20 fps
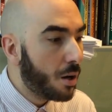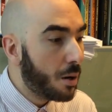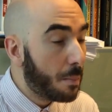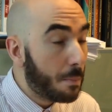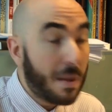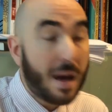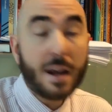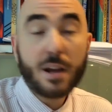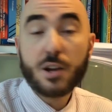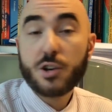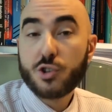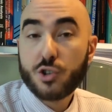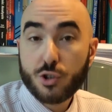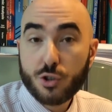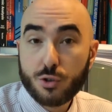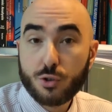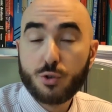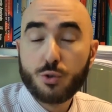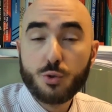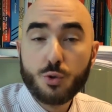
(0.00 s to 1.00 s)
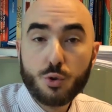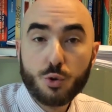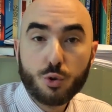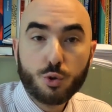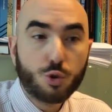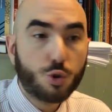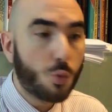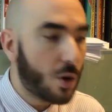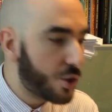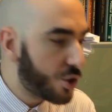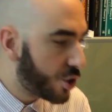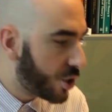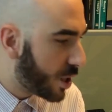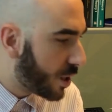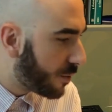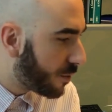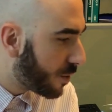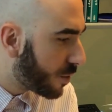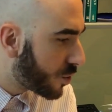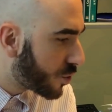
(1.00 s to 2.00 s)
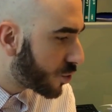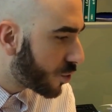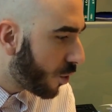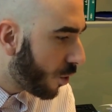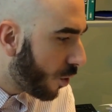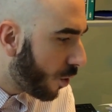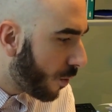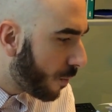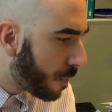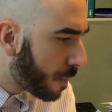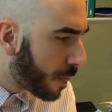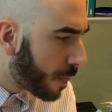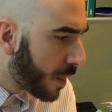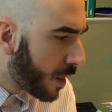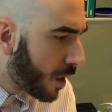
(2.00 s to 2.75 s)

managed to achieve. So